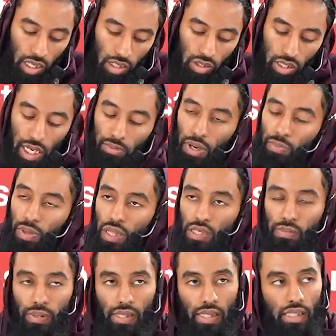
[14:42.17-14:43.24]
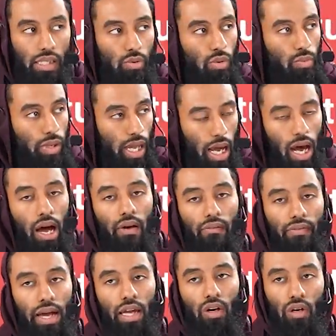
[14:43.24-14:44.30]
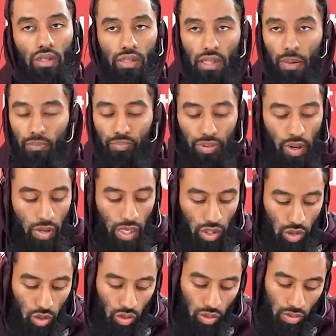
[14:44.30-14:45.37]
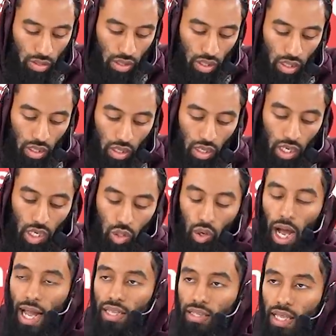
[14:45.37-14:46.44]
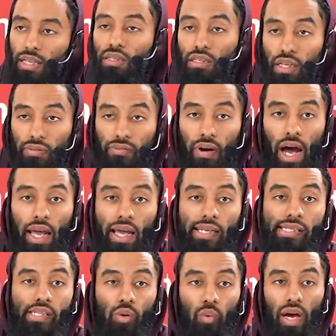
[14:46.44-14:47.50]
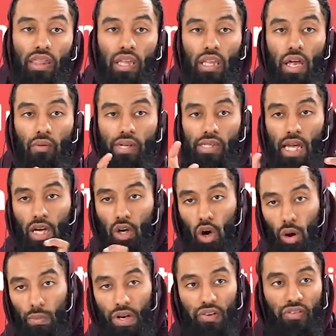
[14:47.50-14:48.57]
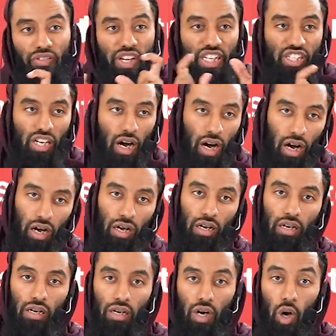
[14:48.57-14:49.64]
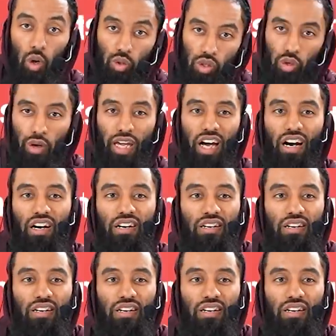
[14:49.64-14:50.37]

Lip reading: So then my brothers and my sisters, when we have a contemporary issue, you identify as to whether there is a common feature also here.